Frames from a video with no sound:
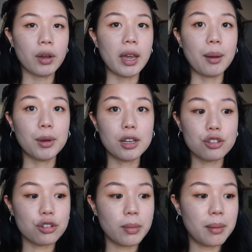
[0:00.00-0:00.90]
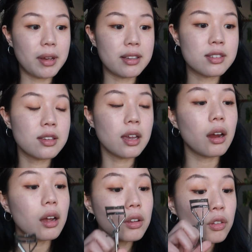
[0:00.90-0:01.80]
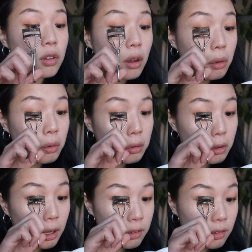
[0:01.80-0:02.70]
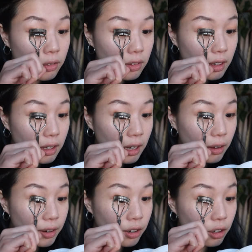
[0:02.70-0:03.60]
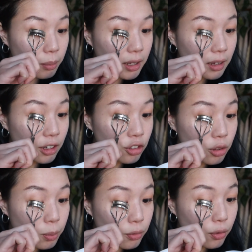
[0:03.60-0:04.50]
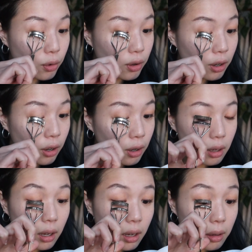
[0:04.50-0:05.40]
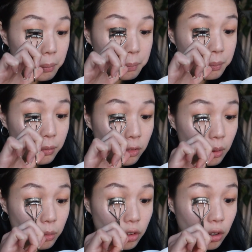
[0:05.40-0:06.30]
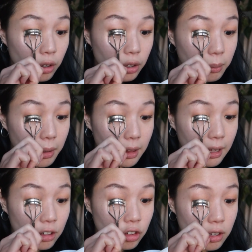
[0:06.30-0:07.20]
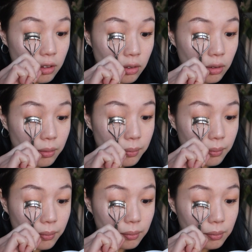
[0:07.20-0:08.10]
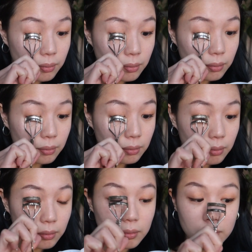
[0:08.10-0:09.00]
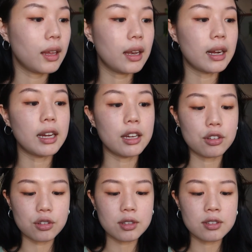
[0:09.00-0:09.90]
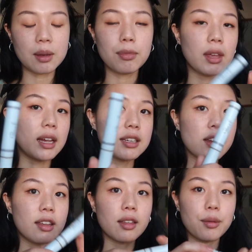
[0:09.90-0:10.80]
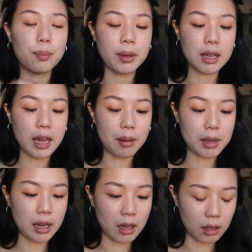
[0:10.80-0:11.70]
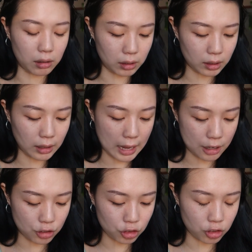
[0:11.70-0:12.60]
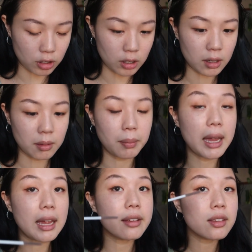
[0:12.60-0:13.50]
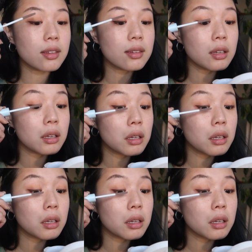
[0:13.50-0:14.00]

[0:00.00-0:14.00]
okay, I'm gonna do my mascara. So you guys have seen how I curl my lashes before. Um, so I'm just curling my lashes. And then I do the same thing. I take the PMEL lash base